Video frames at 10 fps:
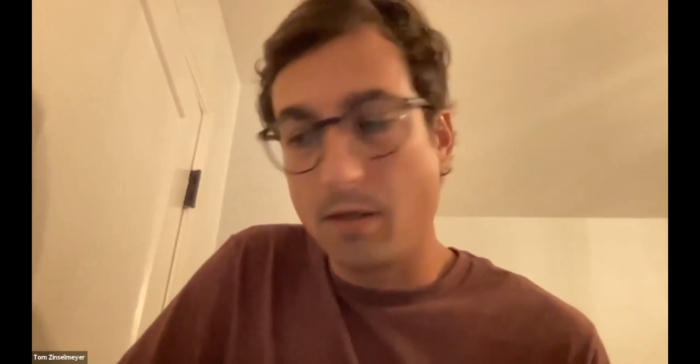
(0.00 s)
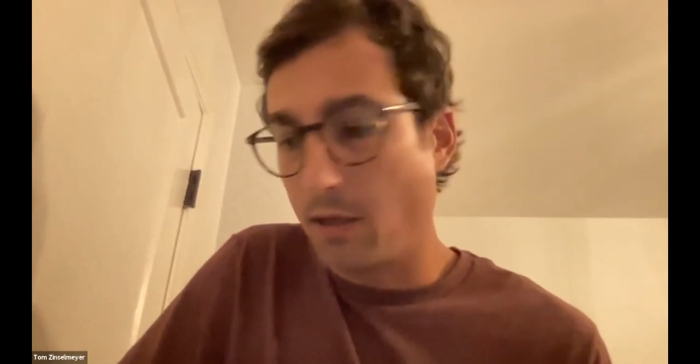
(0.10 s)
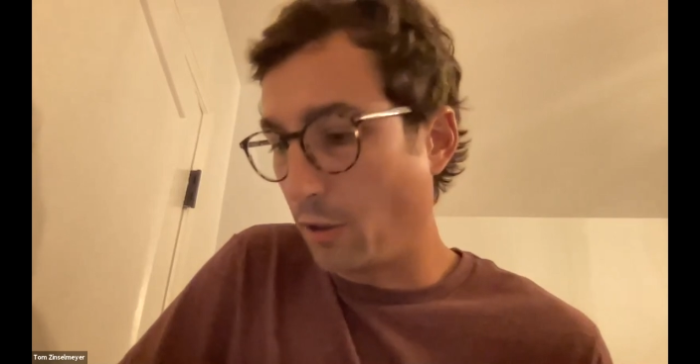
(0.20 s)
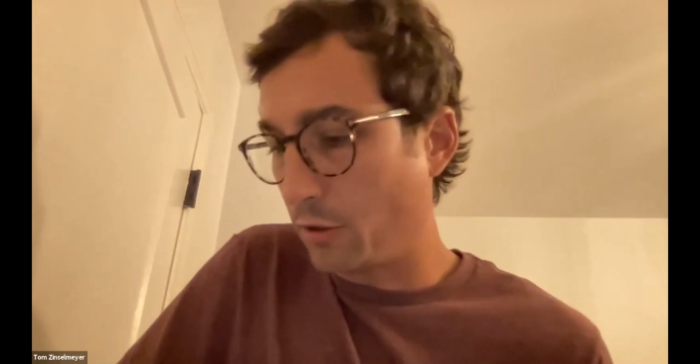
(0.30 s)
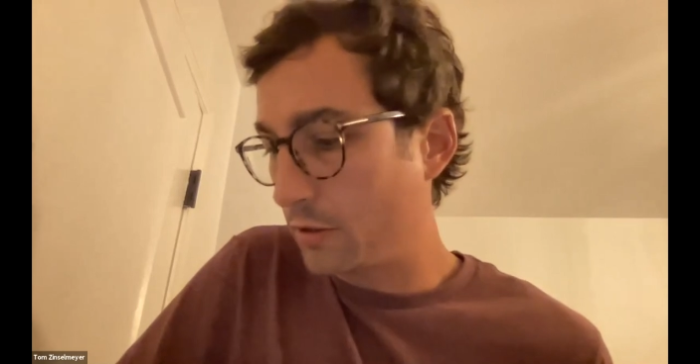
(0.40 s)

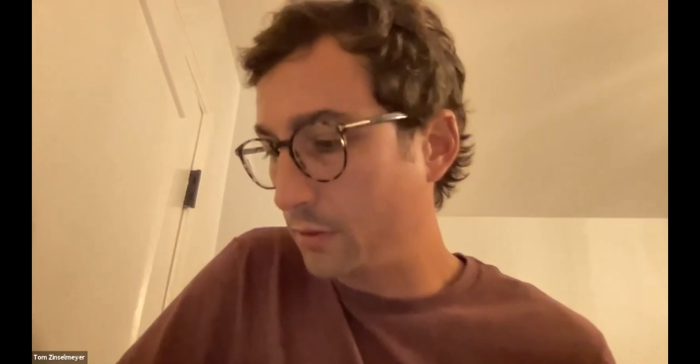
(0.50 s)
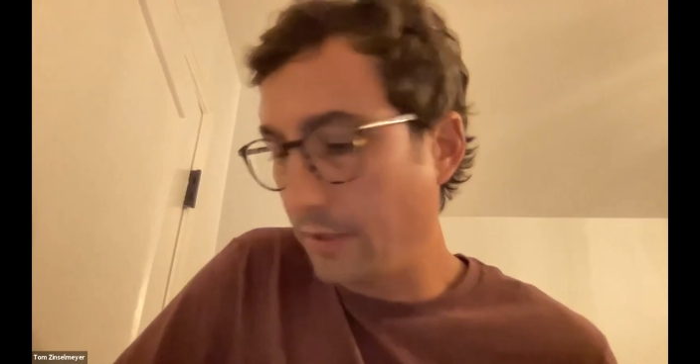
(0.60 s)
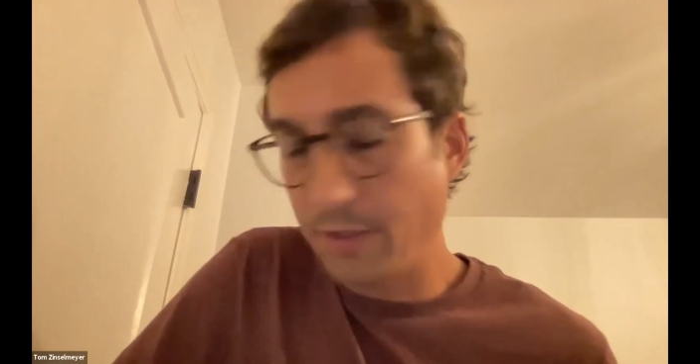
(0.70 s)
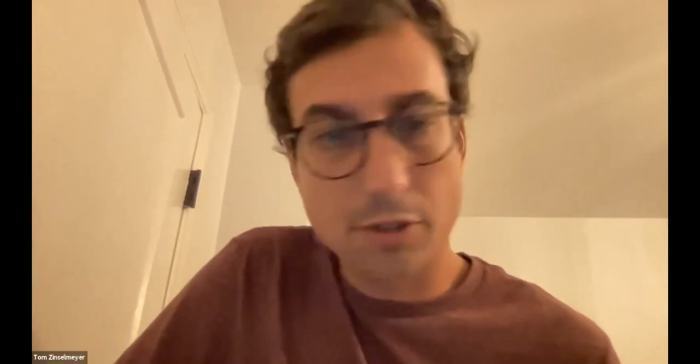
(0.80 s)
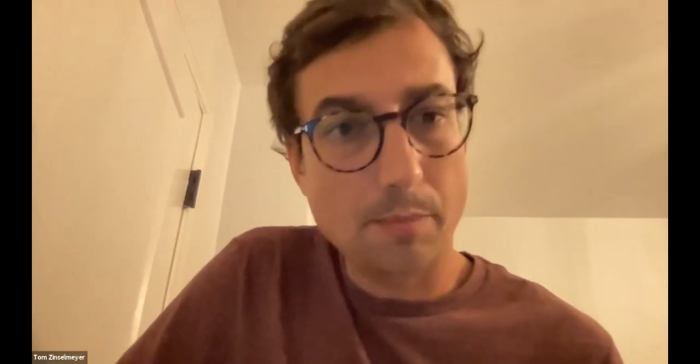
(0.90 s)
Our
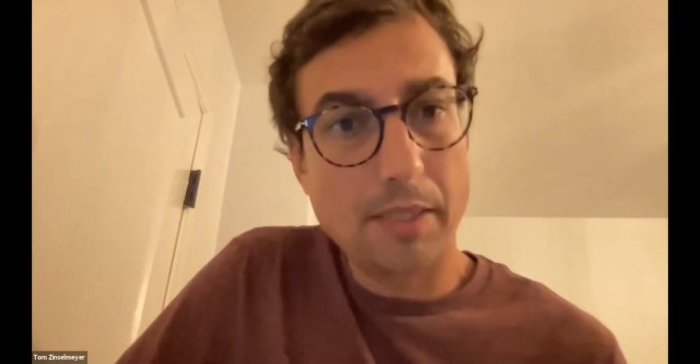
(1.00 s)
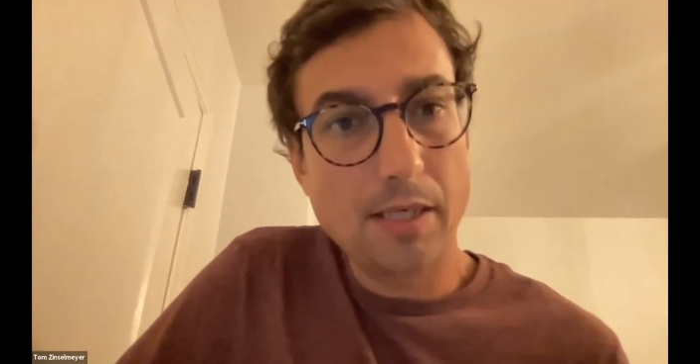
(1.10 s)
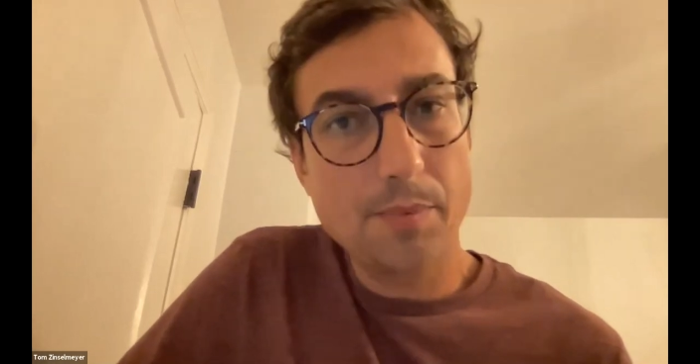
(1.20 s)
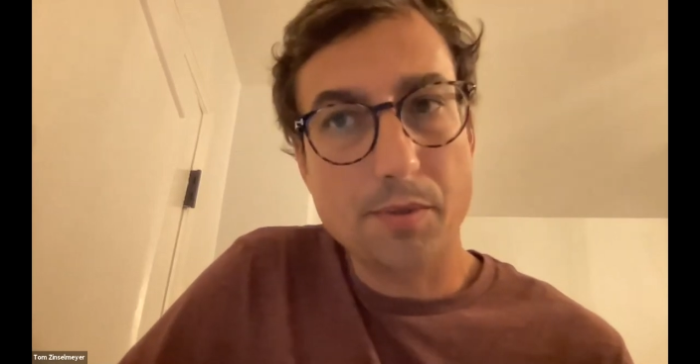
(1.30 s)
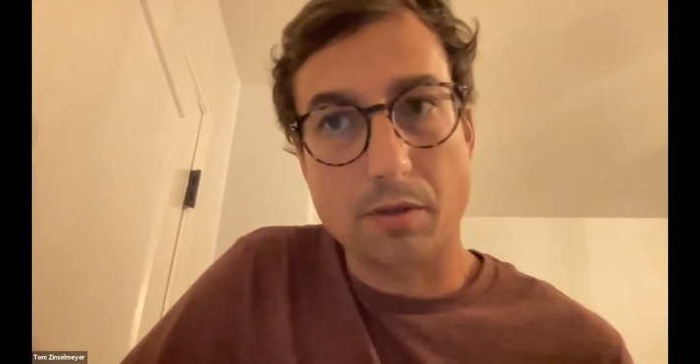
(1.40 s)
leadership
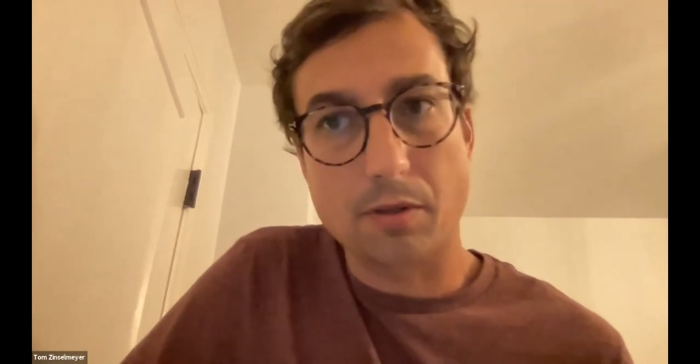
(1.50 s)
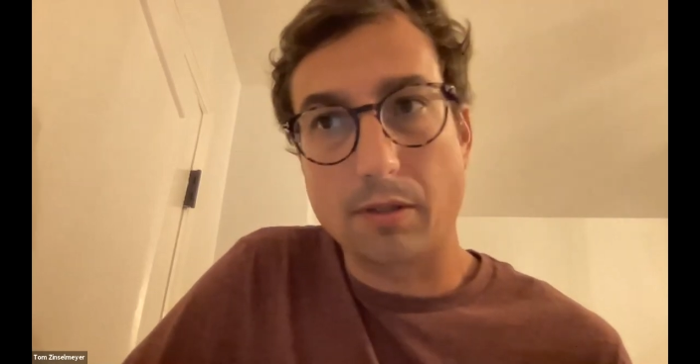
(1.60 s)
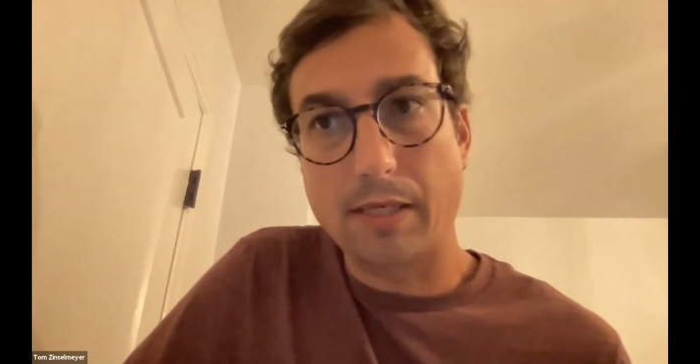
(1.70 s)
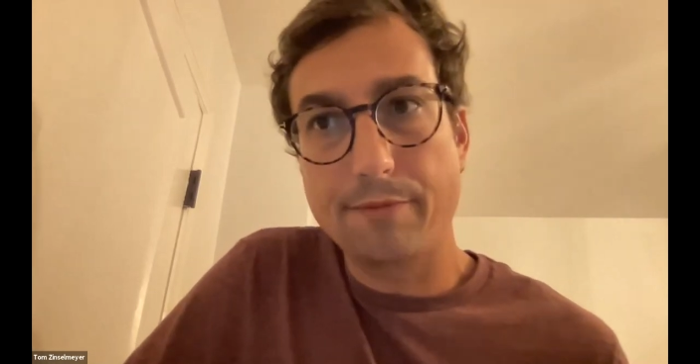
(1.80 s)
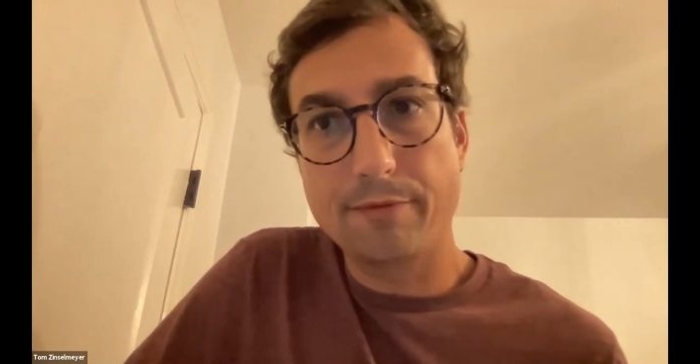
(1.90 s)
meetups
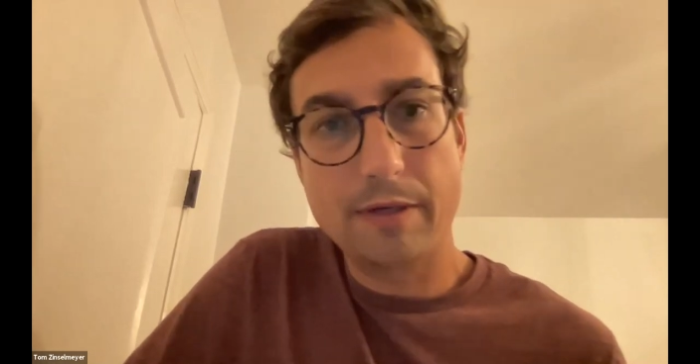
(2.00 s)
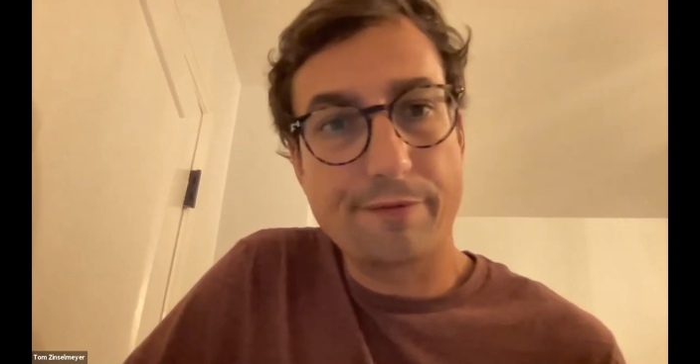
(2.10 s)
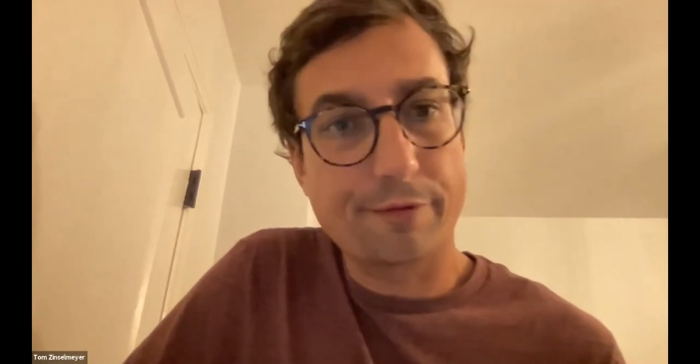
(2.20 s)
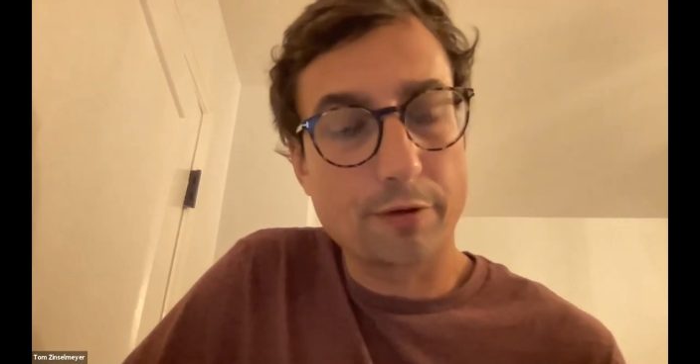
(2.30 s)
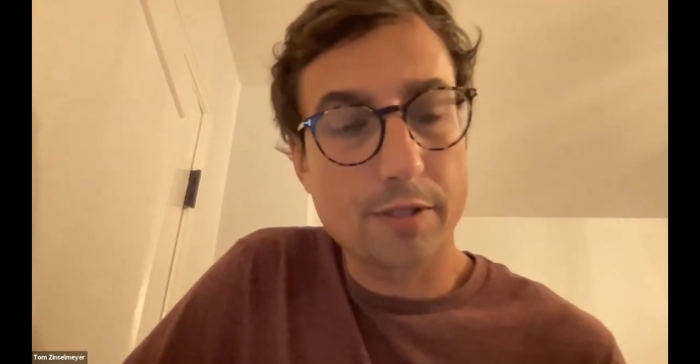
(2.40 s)
are every
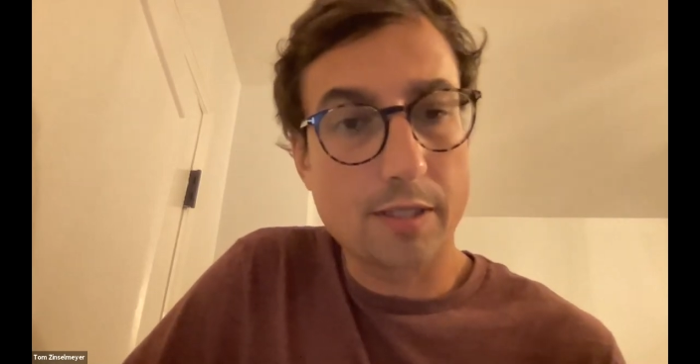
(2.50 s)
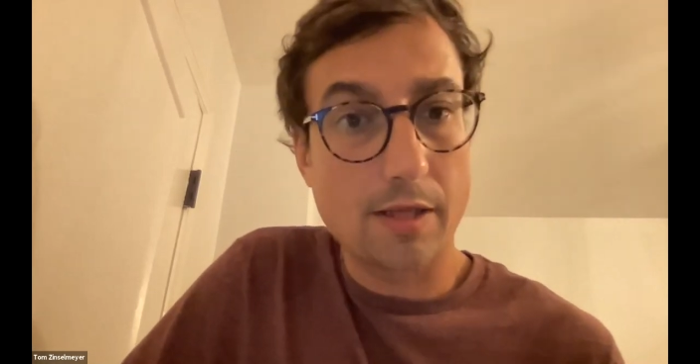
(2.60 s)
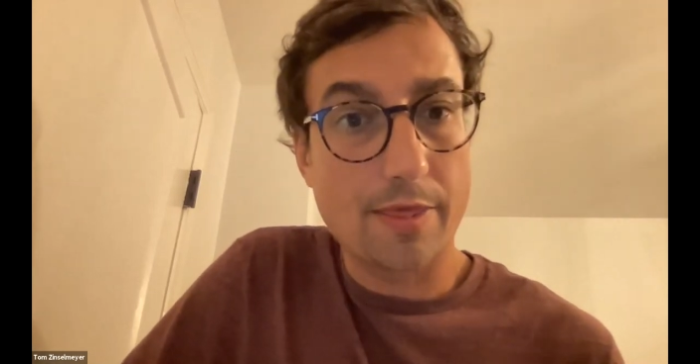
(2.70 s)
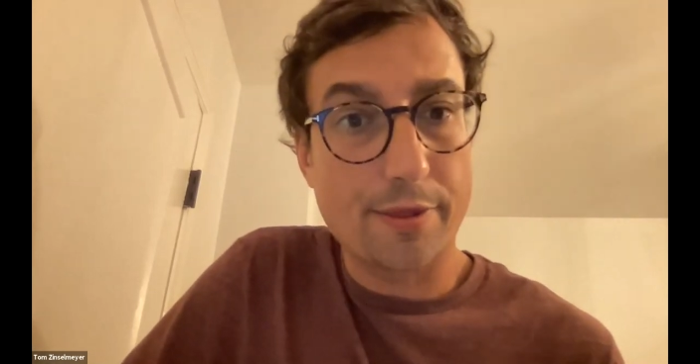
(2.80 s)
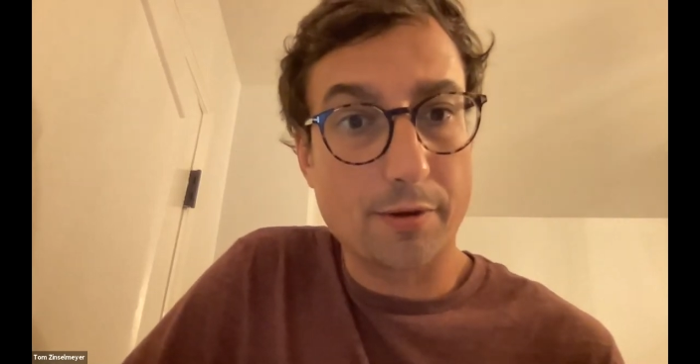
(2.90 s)
first
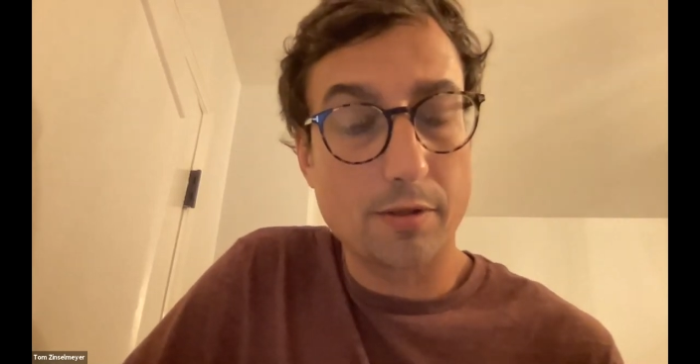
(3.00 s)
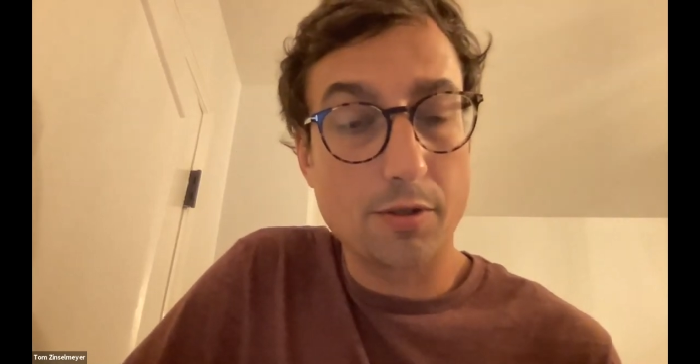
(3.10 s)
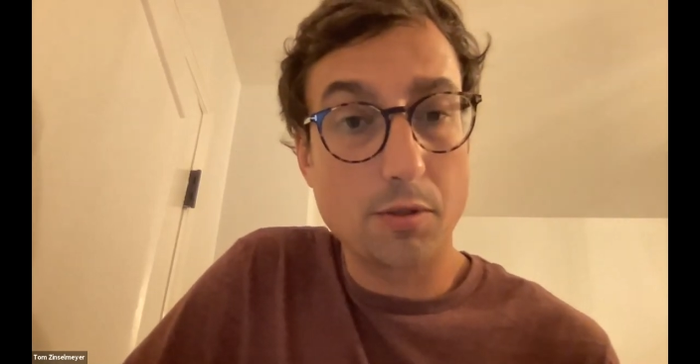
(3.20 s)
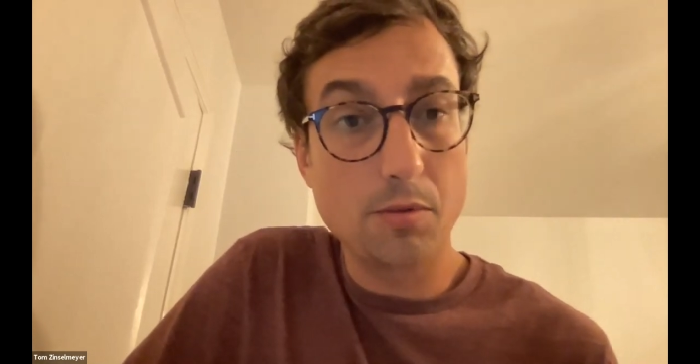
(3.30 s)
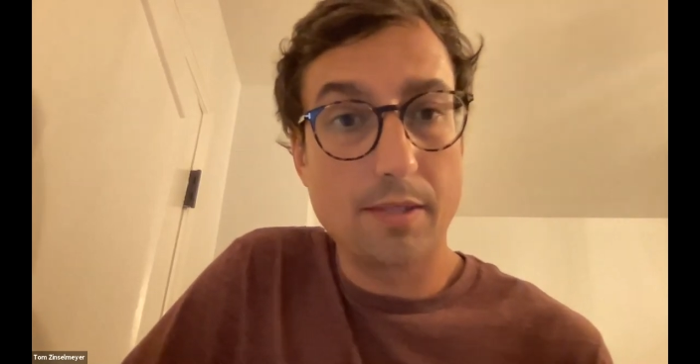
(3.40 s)
and
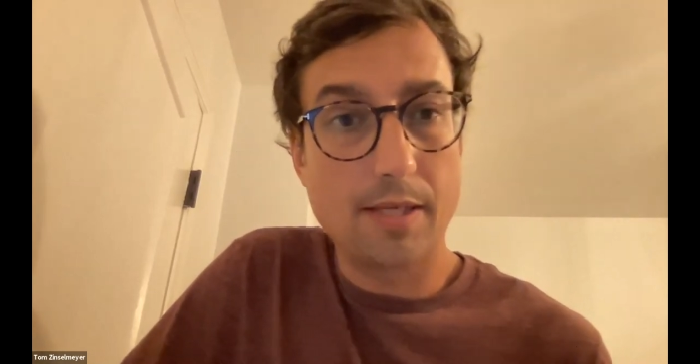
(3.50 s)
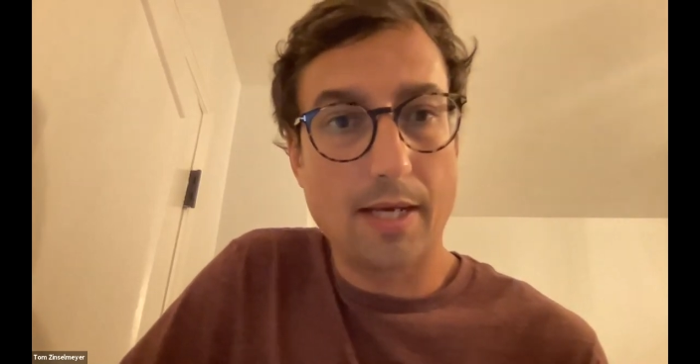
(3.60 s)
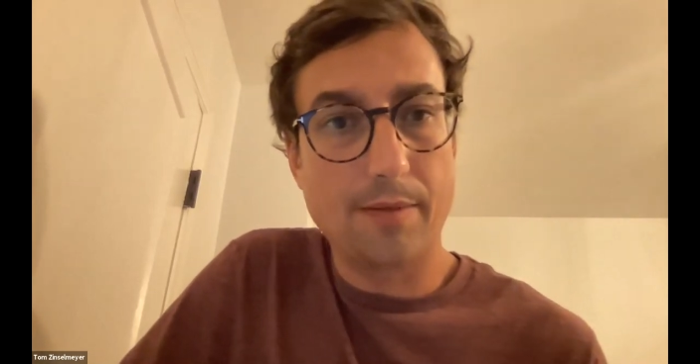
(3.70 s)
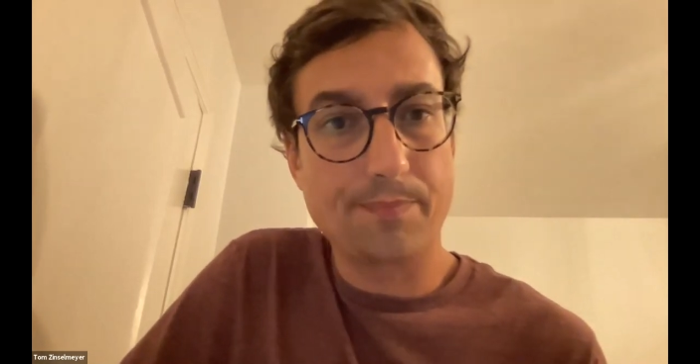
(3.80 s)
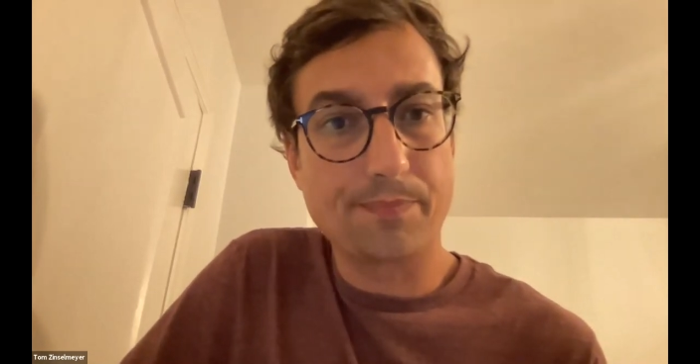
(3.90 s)
third
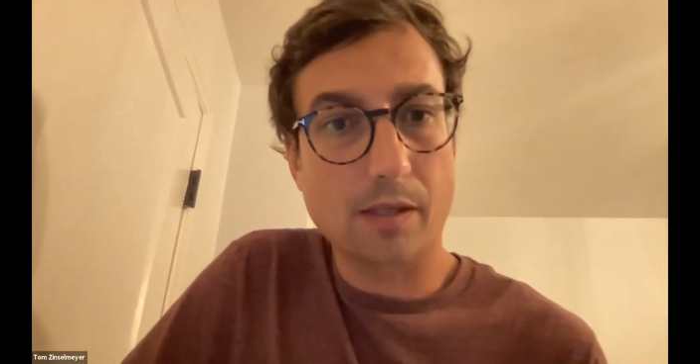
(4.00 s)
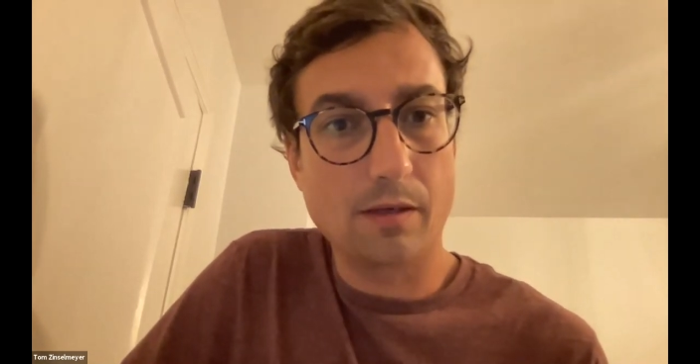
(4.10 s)
Tuesday